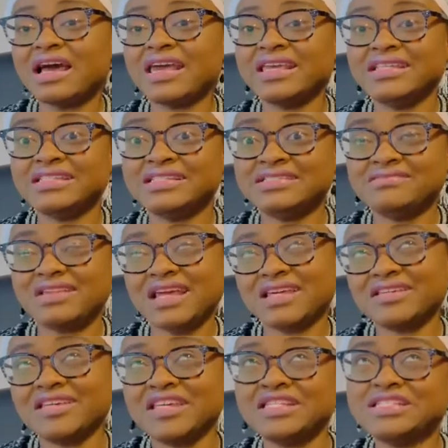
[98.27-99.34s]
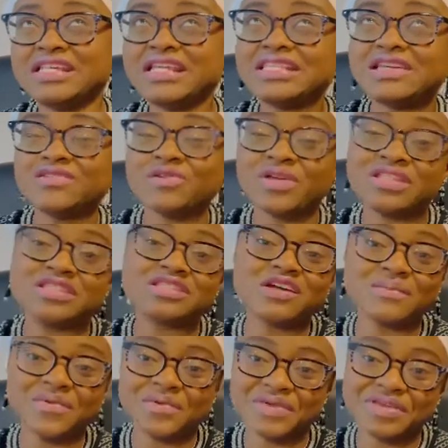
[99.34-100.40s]
in details or in
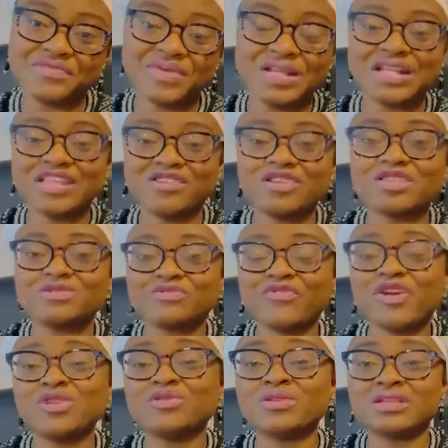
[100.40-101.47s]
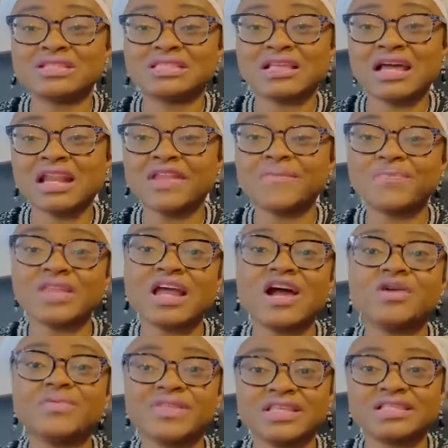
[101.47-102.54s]
summary, really, just for you to understand
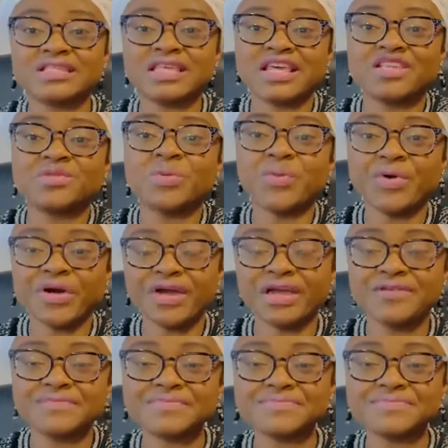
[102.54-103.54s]
how these things work.